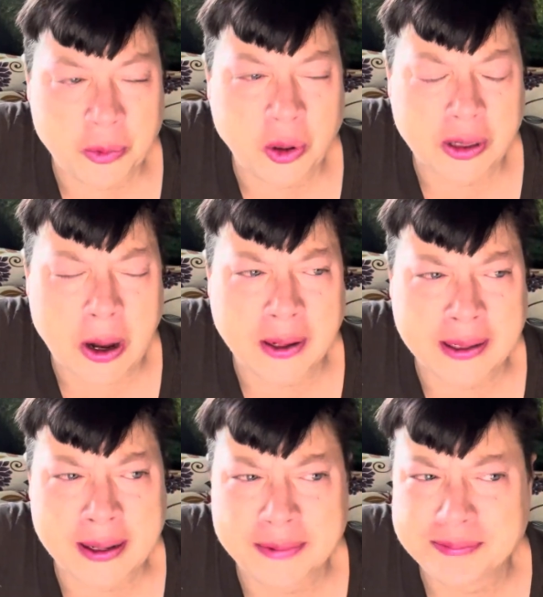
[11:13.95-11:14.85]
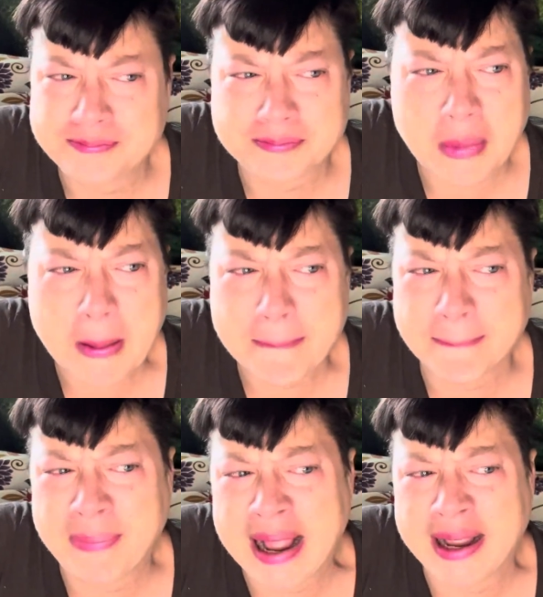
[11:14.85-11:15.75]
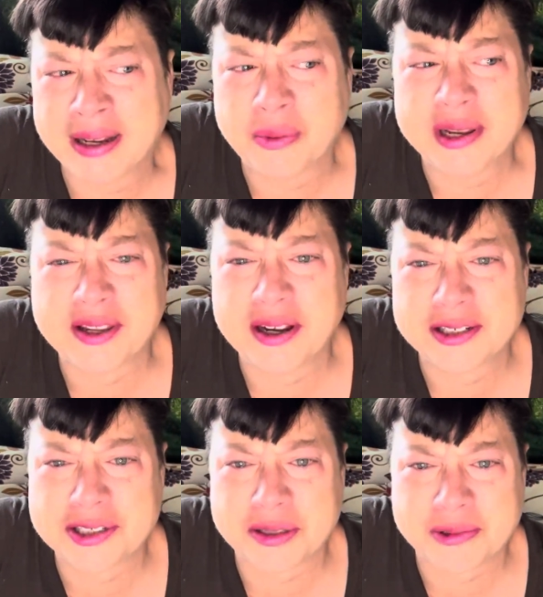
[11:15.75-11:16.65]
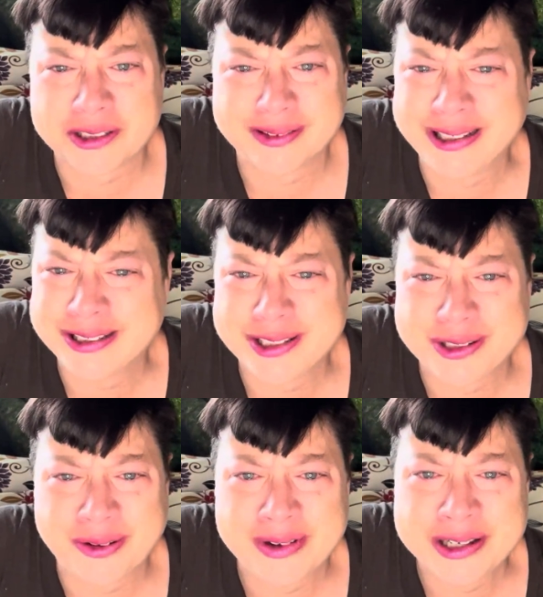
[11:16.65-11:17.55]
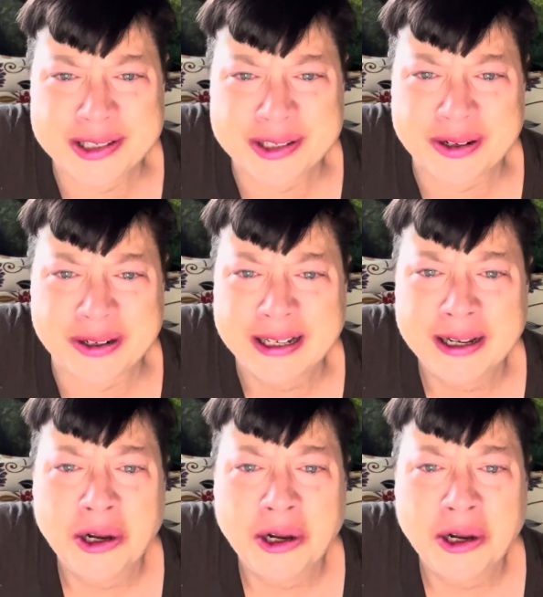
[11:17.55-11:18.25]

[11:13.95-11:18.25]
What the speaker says: We'll call you back with customer service, or